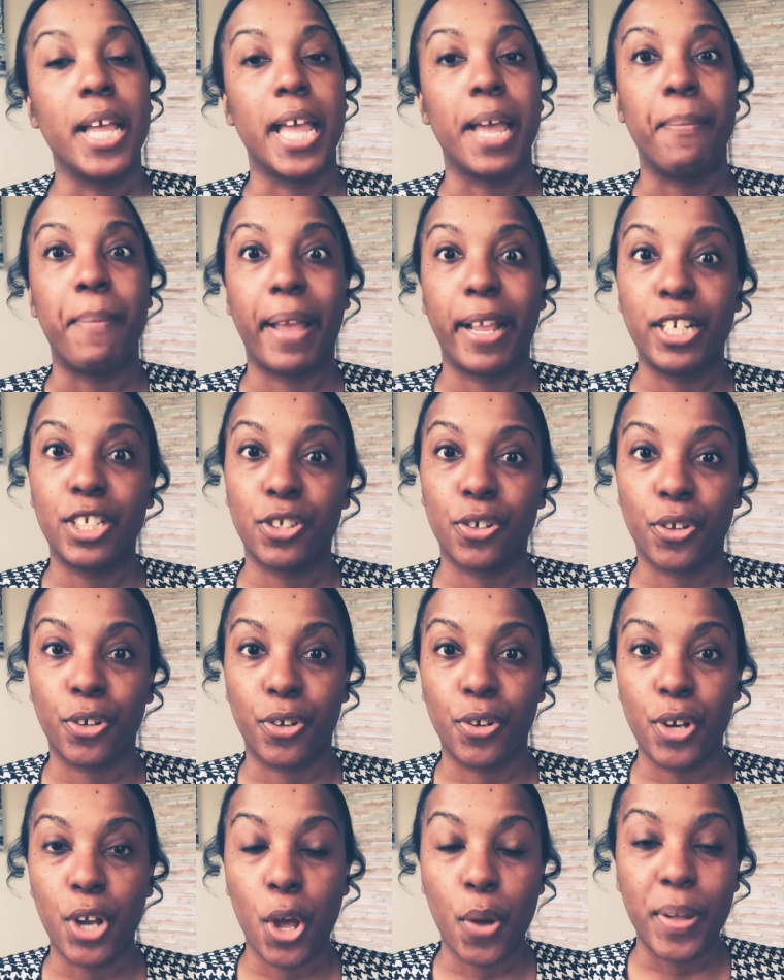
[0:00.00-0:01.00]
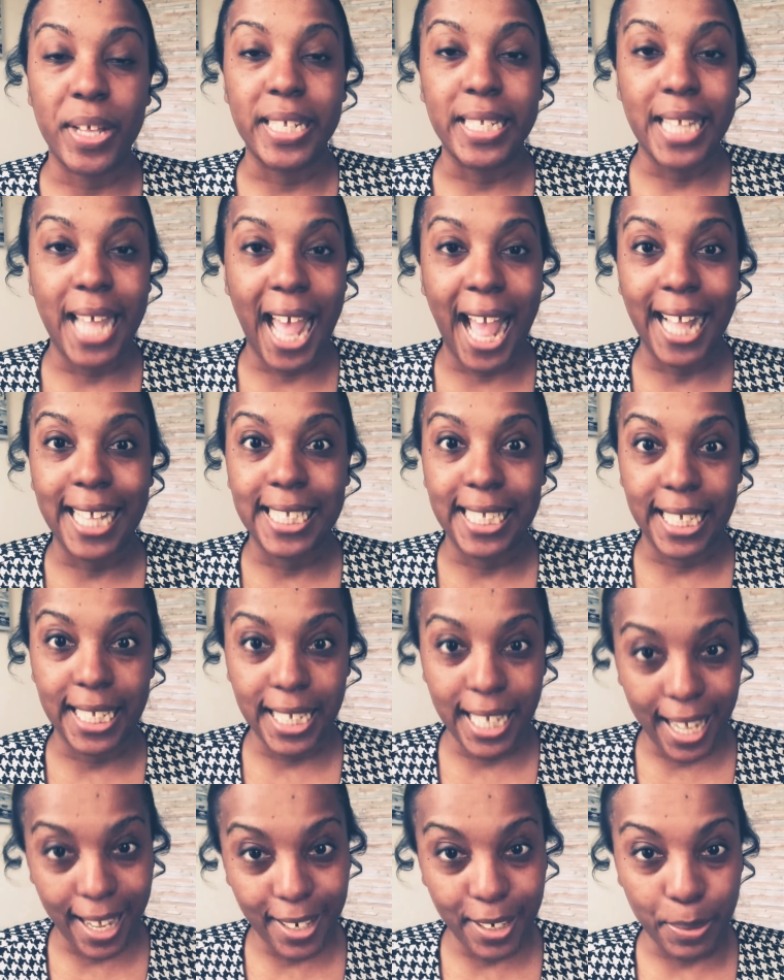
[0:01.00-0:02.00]
And make sure you know it's tax
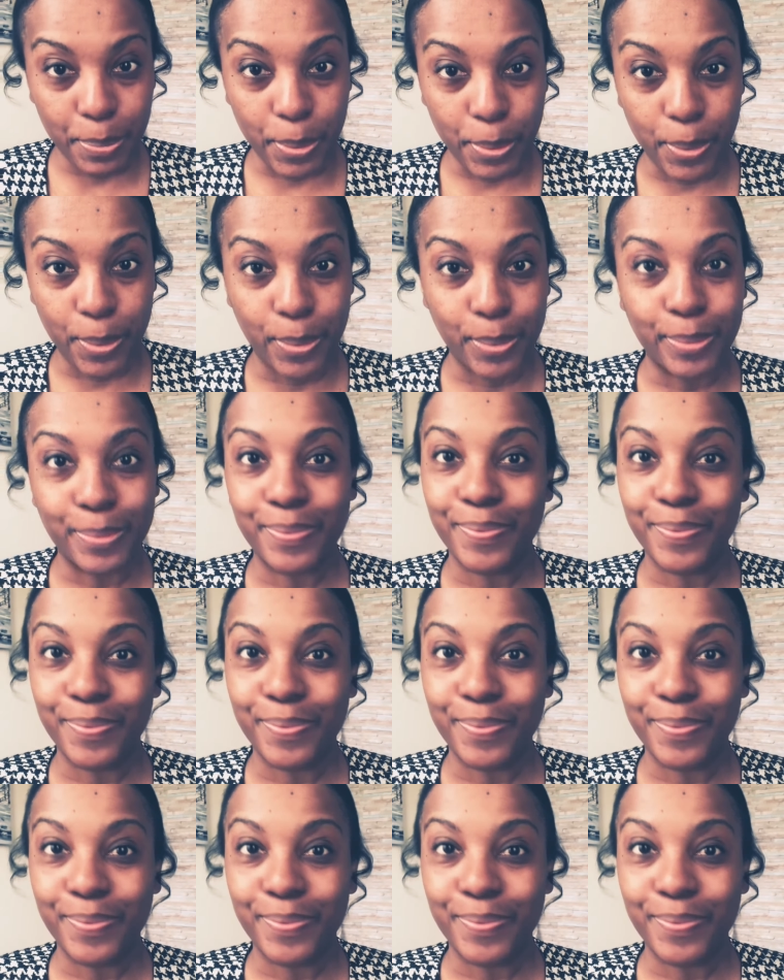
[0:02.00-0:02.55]
deductible.